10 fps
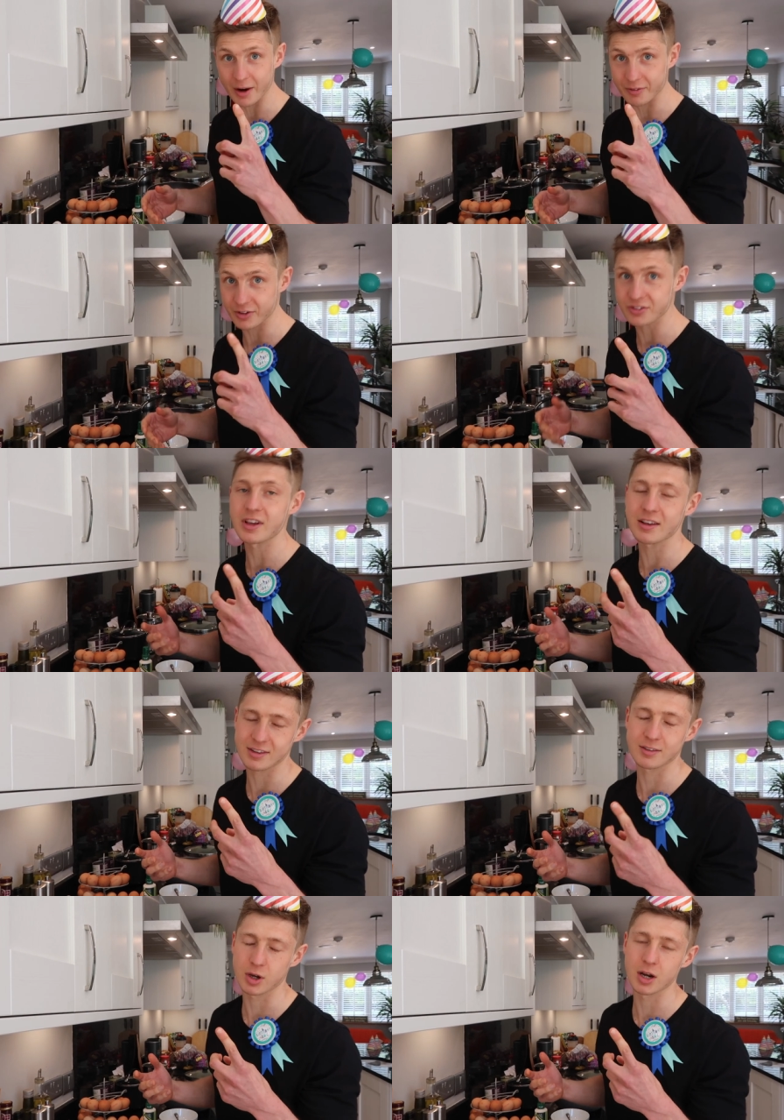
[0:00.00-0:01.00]
breakfast,
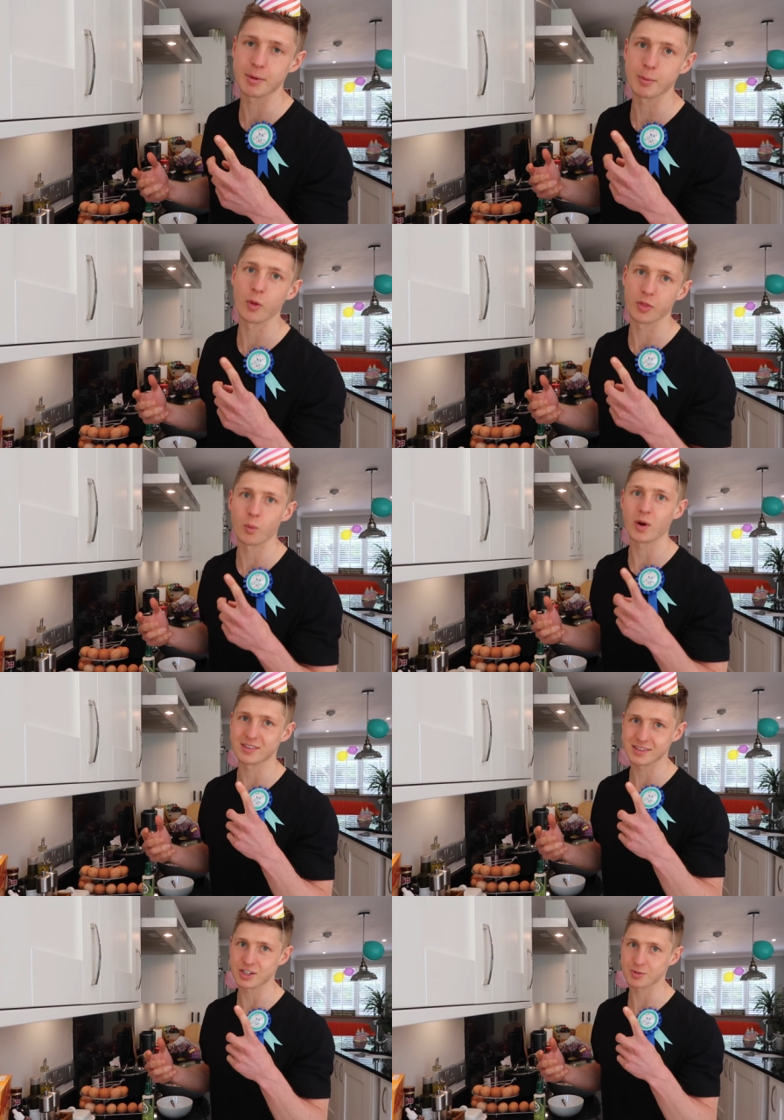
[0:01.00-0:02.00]
yes, there's gonna be more than
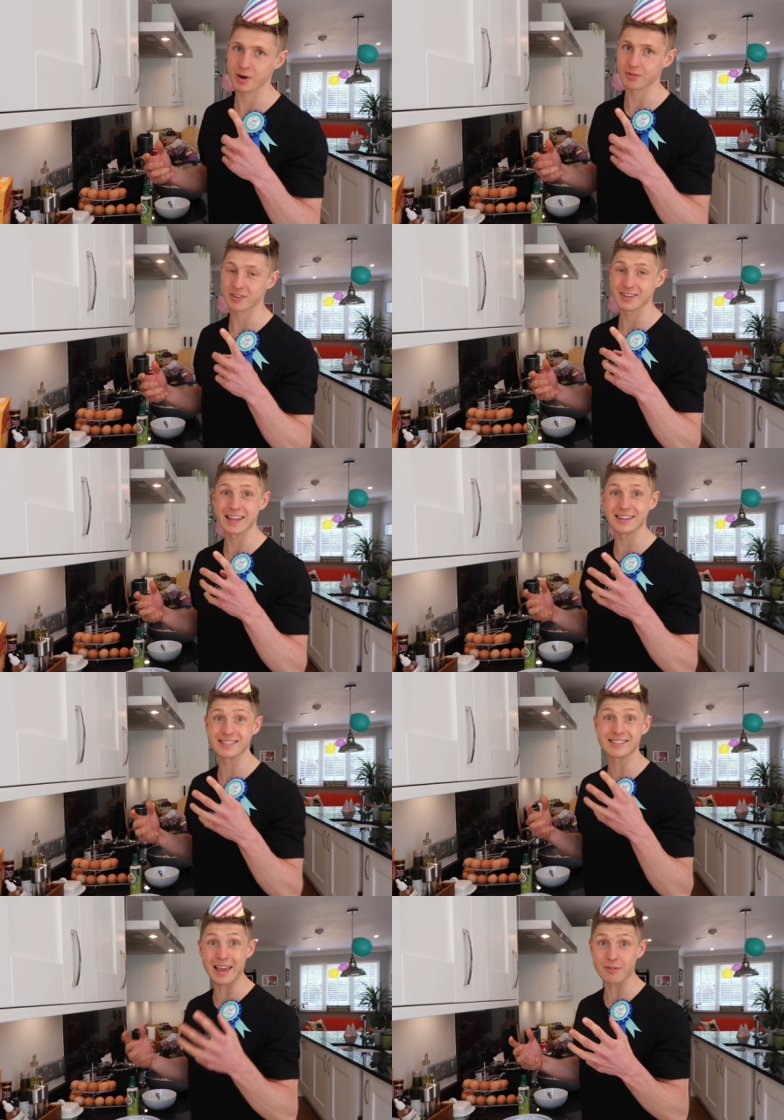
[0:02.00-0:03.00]
one stage of breakfast, is
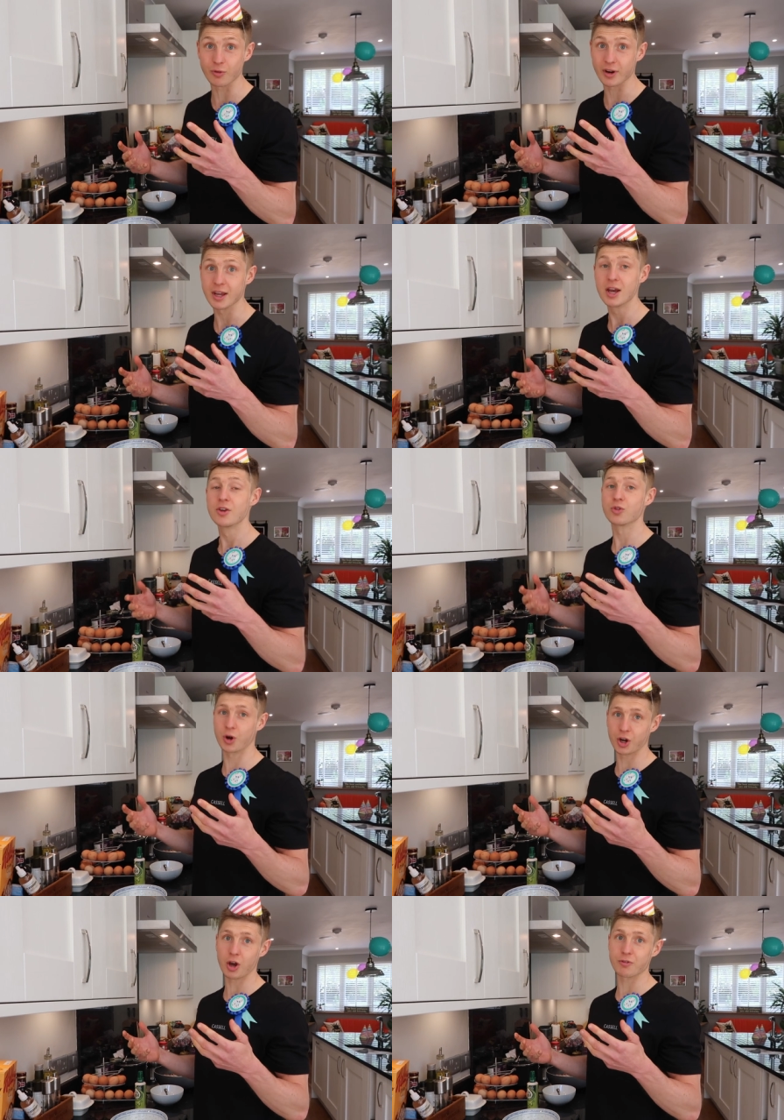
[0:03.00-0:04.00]
savory. So
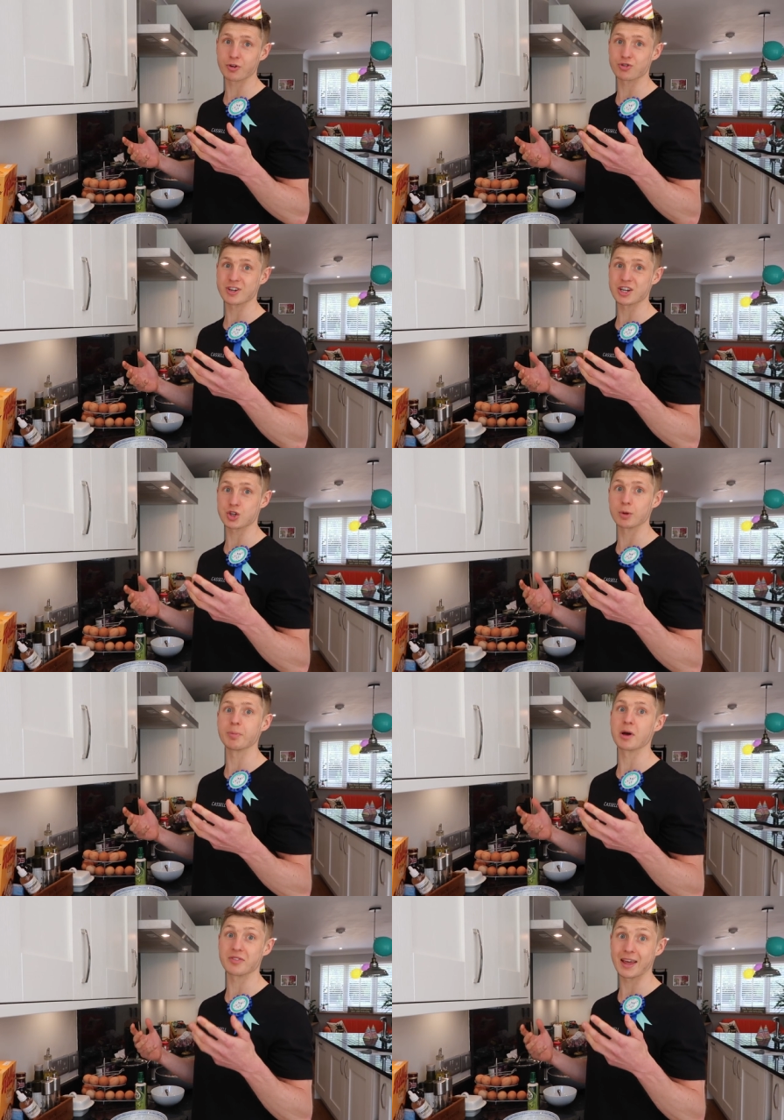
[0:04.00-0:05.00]
we're gonna go for a traditional
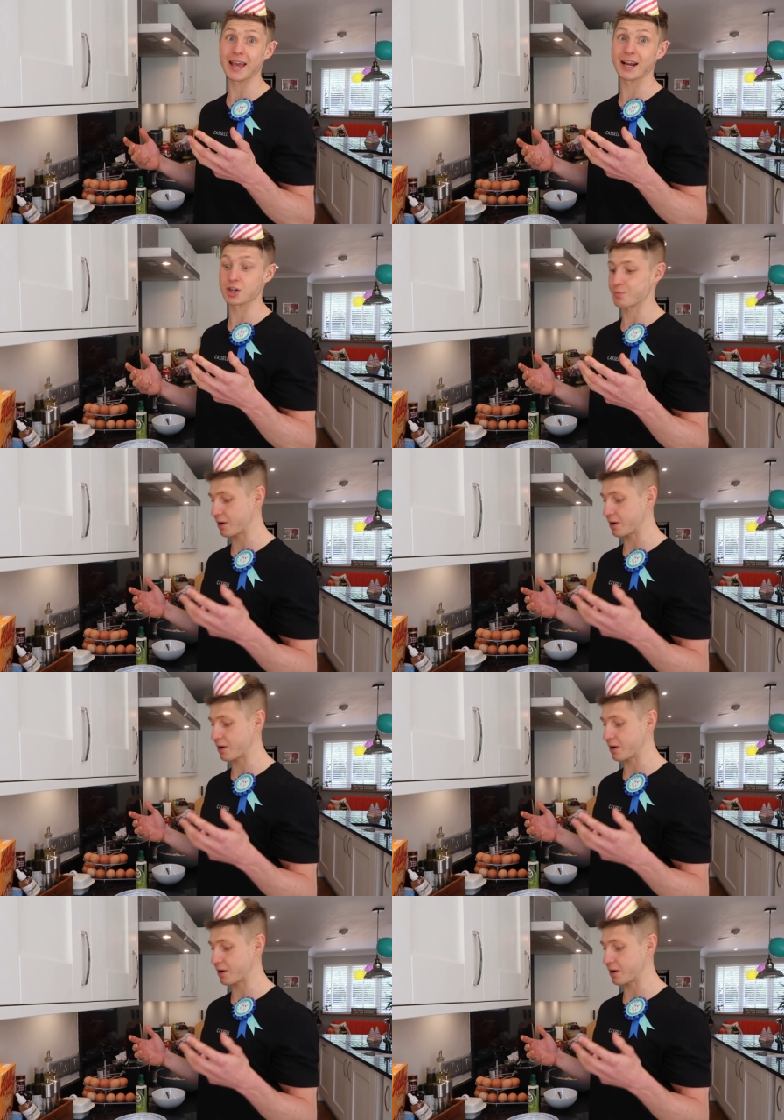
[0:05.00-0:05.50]
birthday English